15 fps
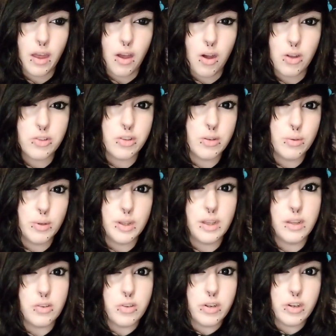Also, with the
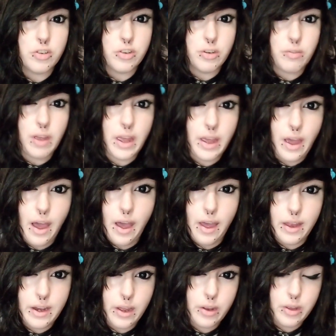introduction of
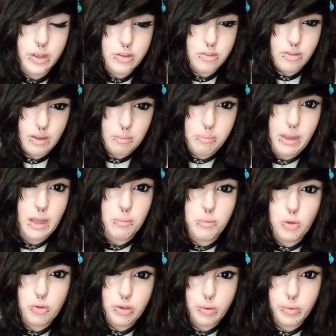AI, now you can just make
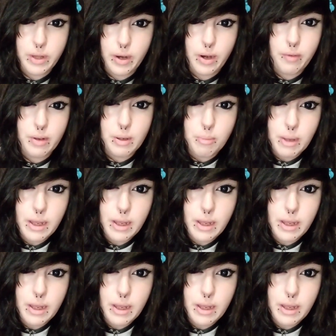music without having to